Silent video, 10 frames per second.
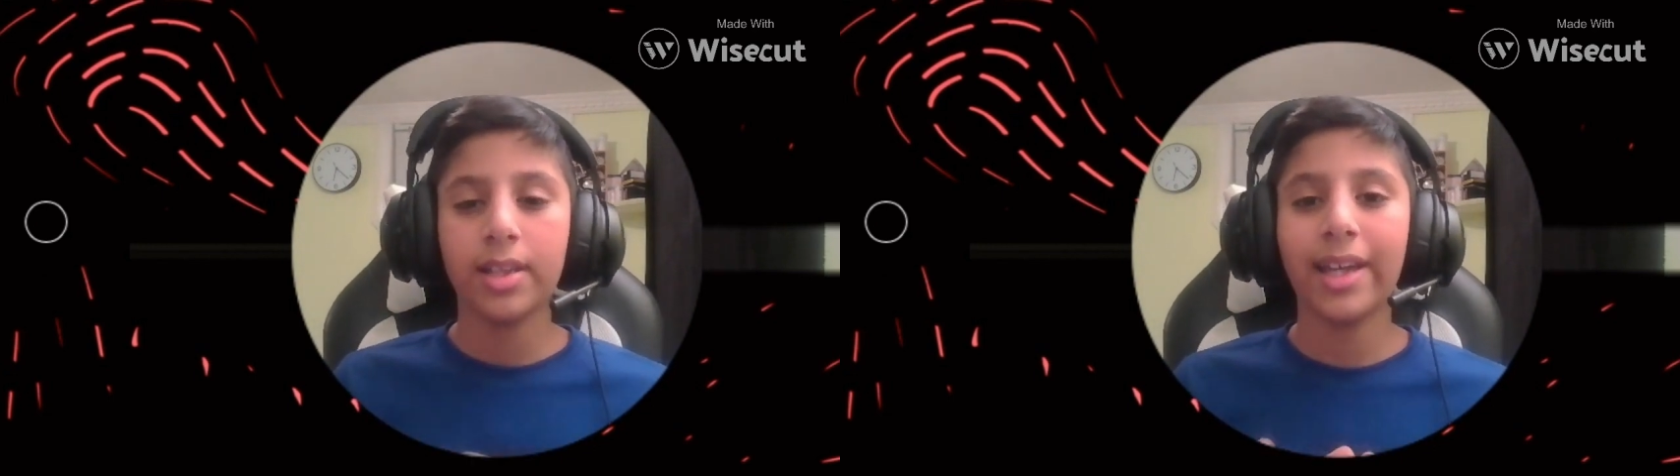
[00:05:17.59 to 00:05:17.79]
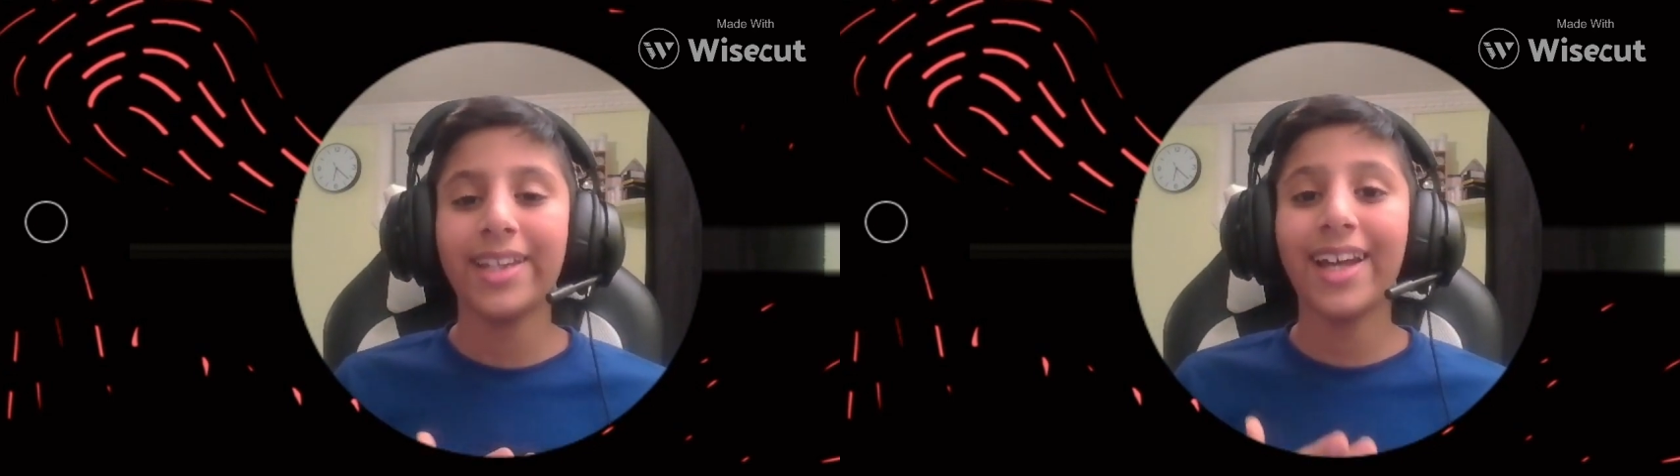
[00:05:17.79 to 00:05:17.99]

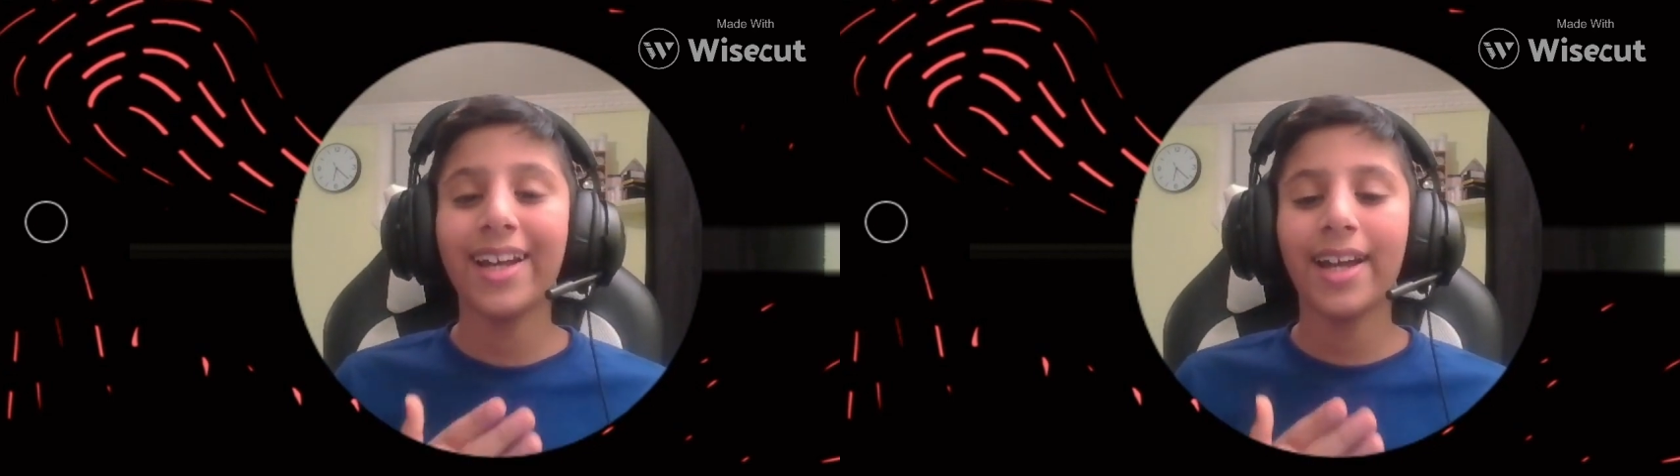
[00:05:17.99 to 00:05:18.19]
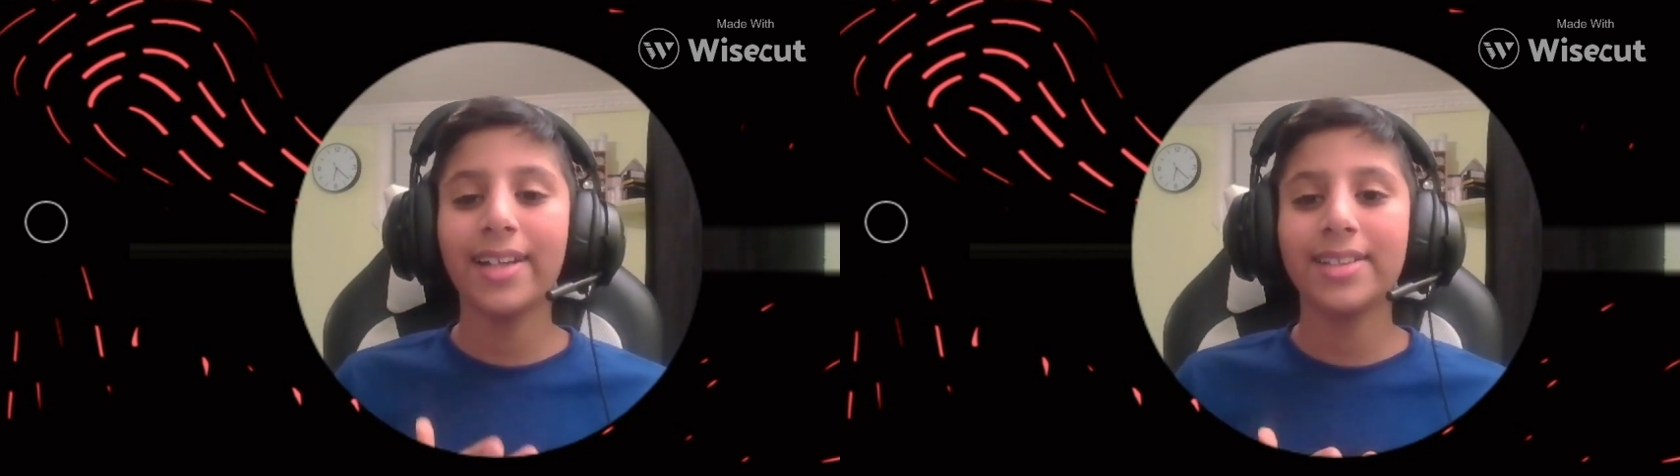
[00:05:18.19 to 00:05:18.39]
And yeah,
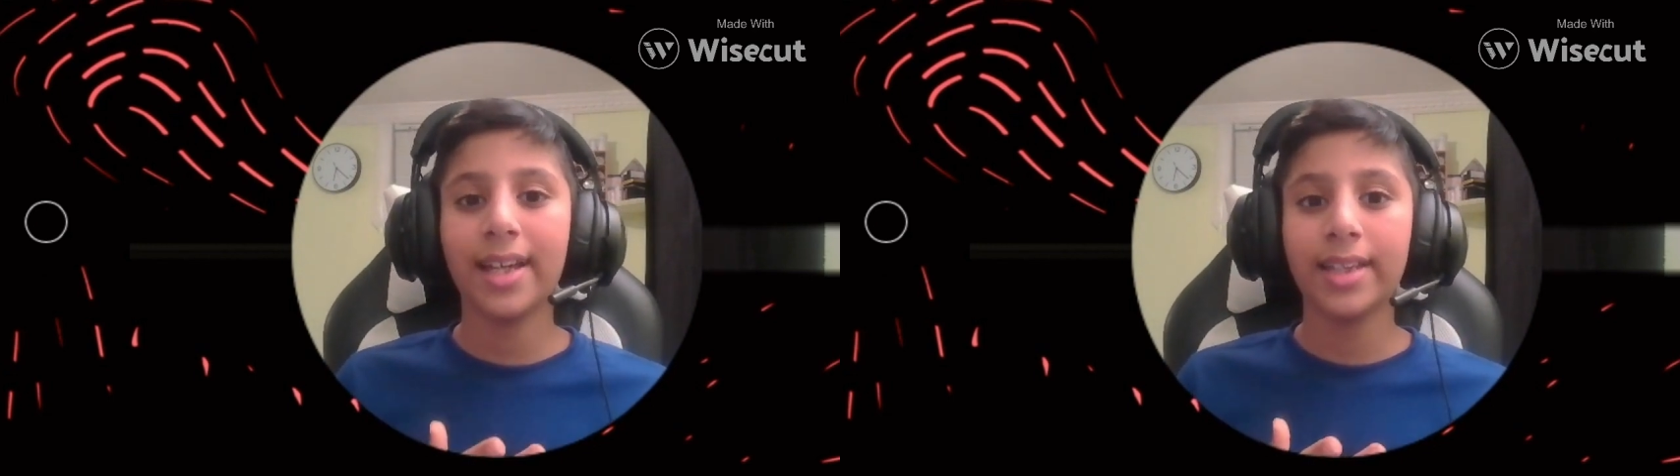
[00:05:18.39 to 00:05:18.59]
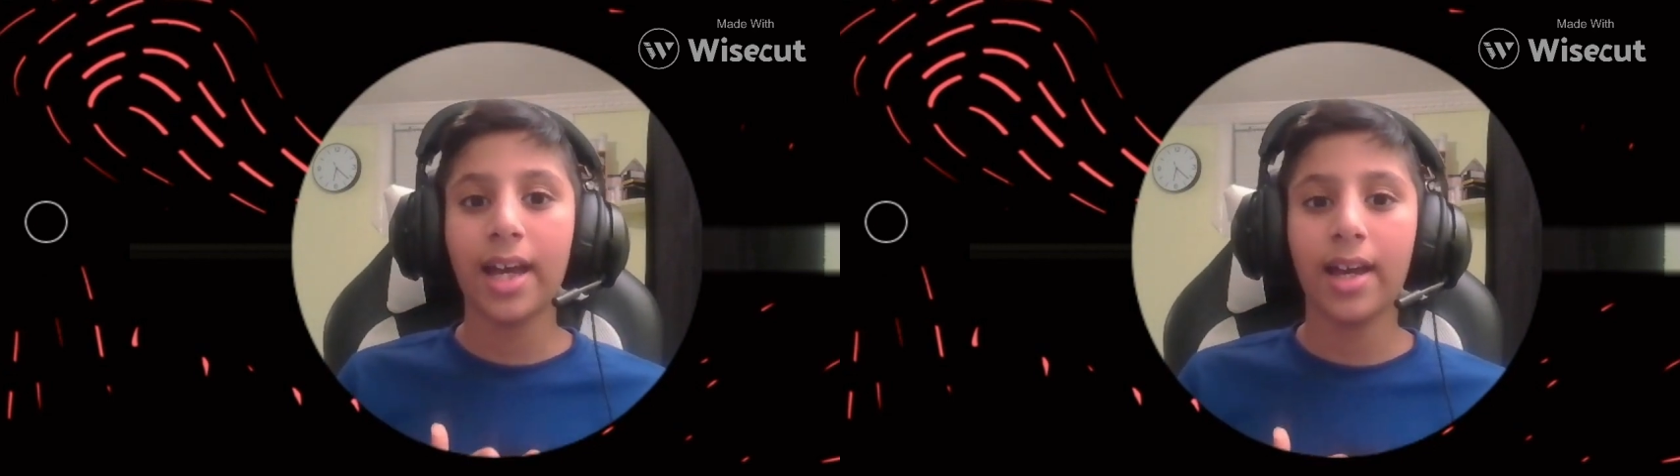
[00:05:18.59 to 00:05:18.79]
guys,
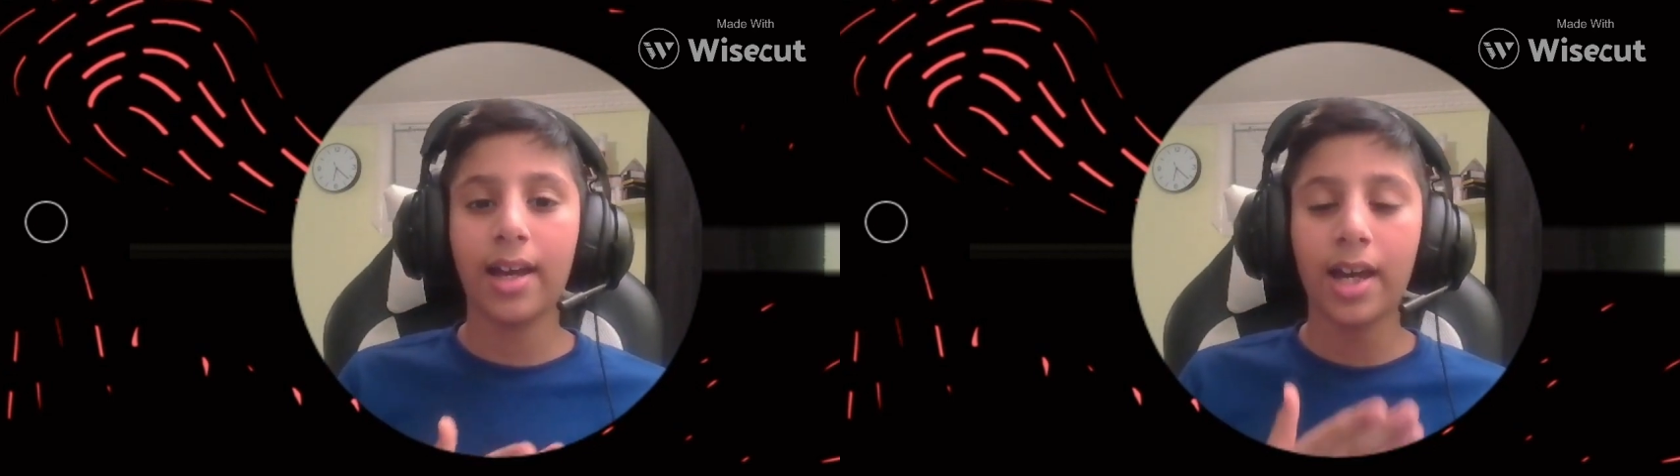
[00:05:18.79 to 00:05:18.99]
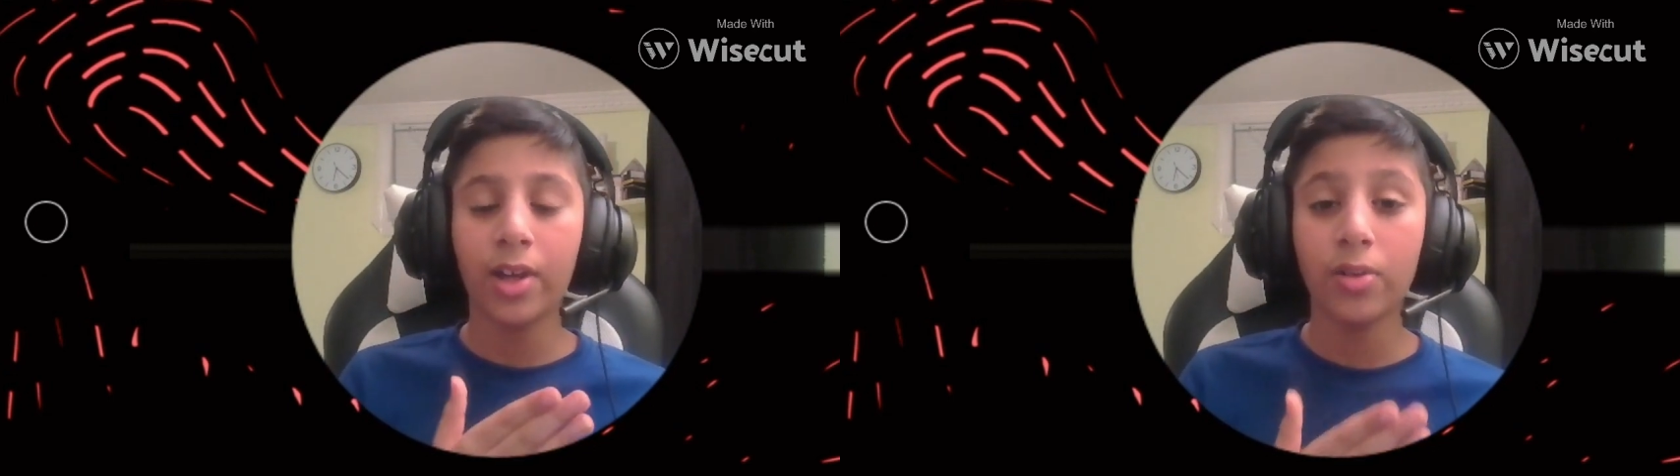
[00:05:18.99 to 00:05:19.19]
and,
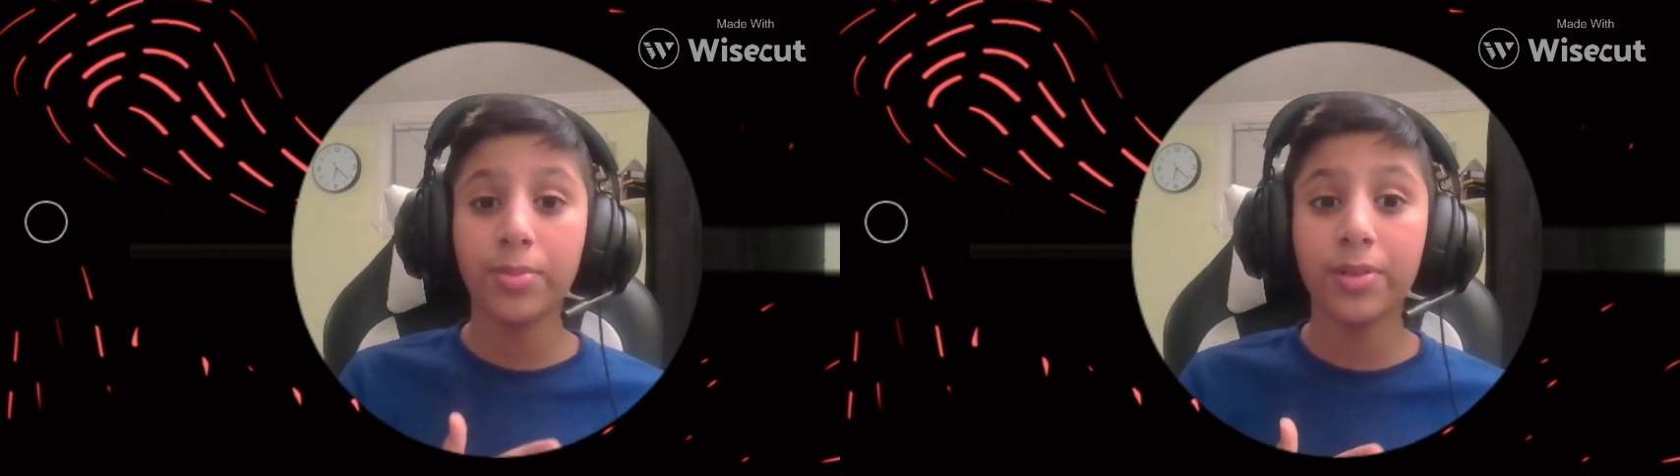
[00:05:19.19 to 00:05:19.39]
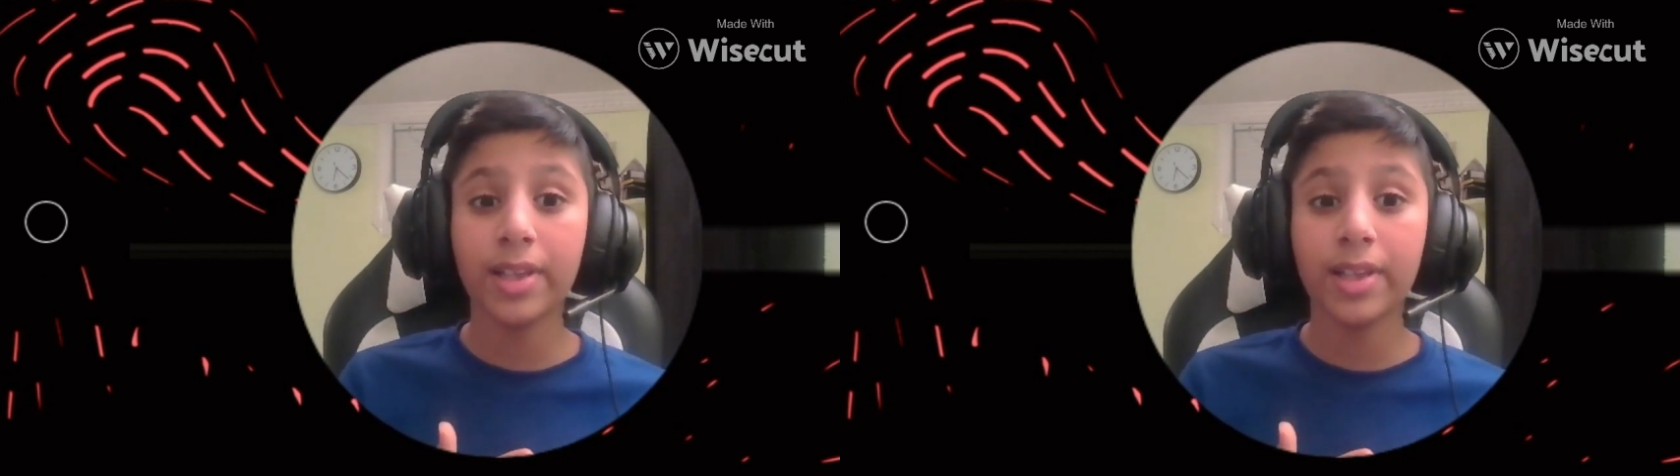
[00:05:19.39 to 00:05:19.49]
I hope